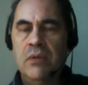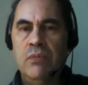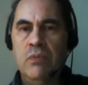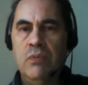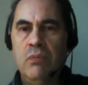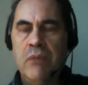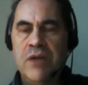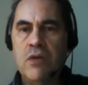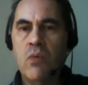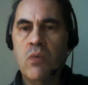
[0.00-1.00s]
magic
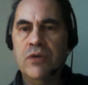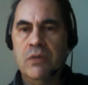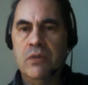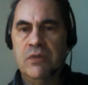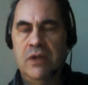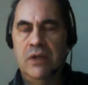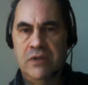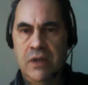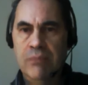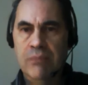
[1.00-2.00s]
wand to themselves and say
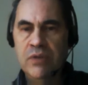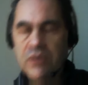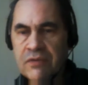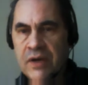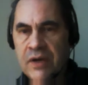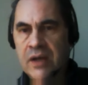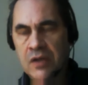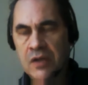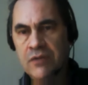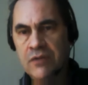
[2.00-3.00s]
beautify instead of
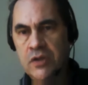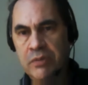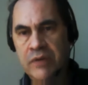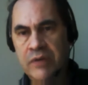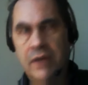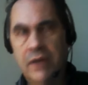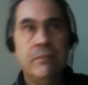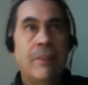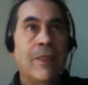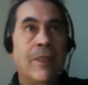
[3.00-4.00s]
stupefy.
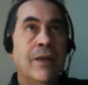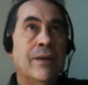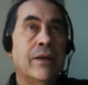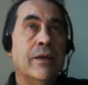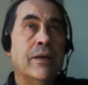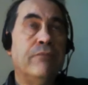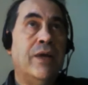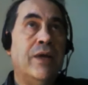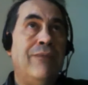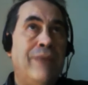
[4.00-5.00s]
Yeah. Um, and
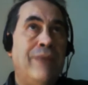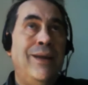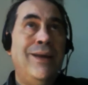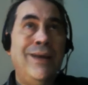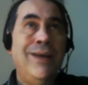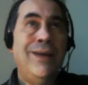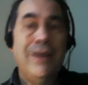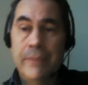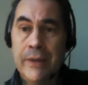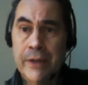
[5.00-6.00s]
then
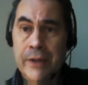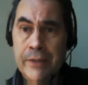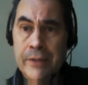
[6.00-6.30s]
um,